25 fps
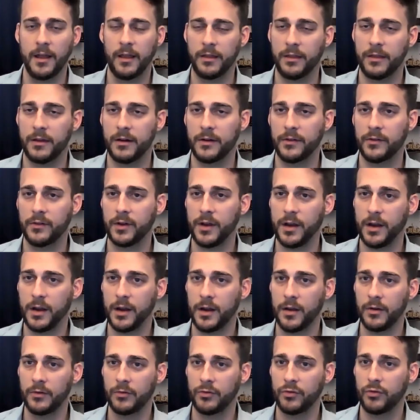There's
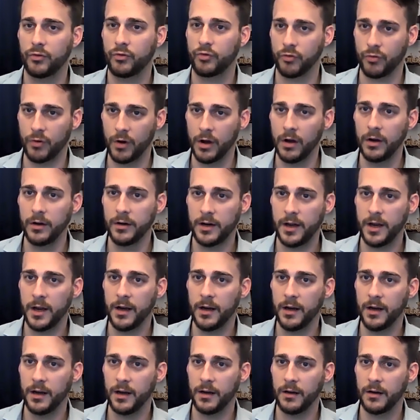a strong
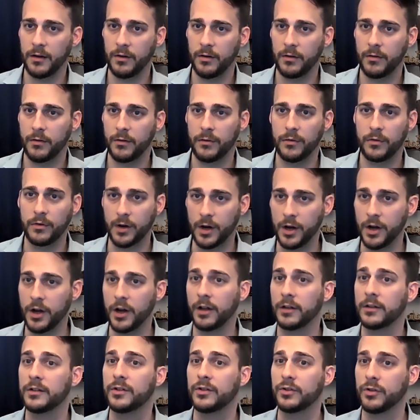need in
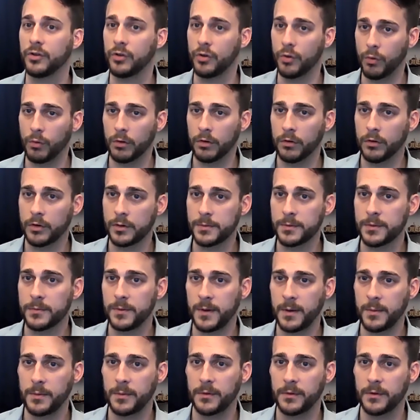at least your group of
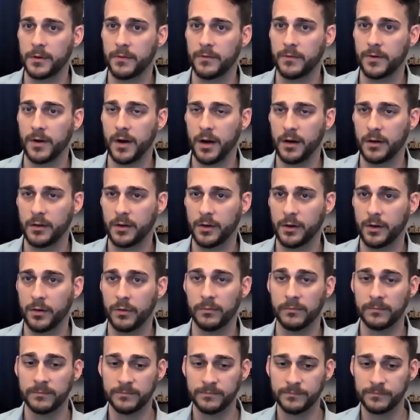people that you've talked
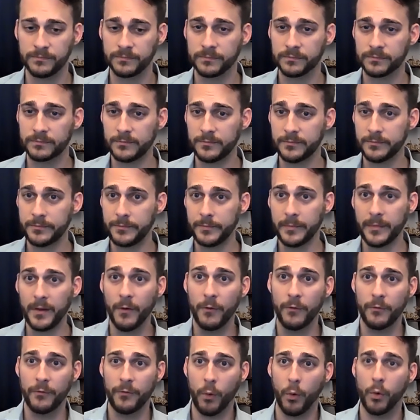to
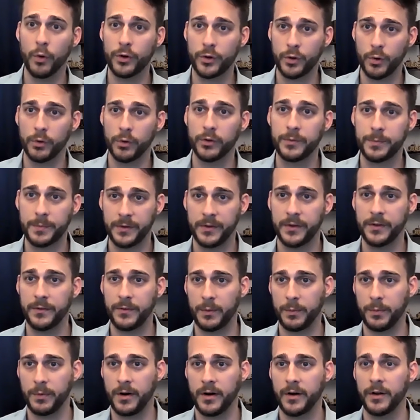for your
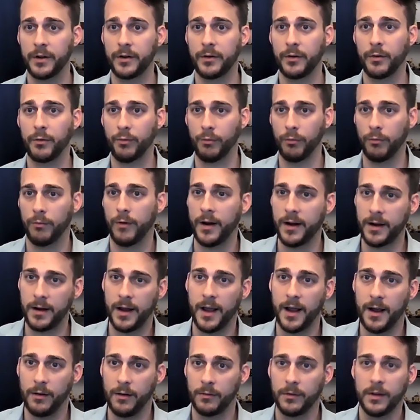specific product right
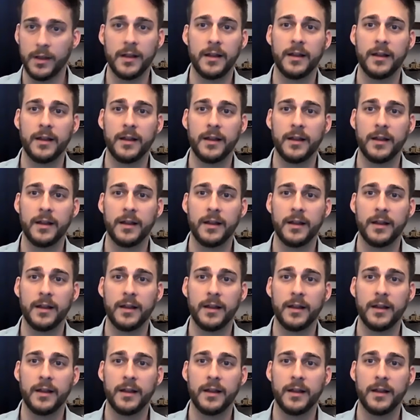now.